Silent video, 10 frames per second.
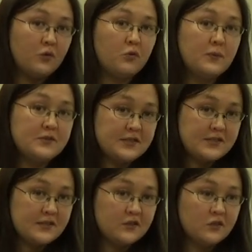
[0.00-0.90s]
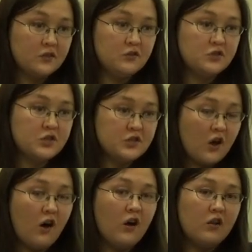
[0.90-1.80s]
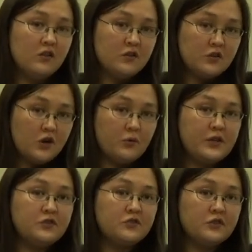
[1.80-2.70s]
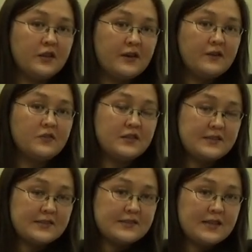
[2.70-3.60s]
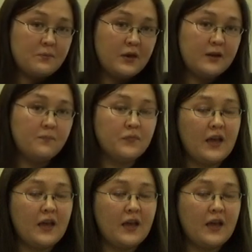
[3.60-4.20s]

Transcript: your premises and conclusions all go into the thesis statement,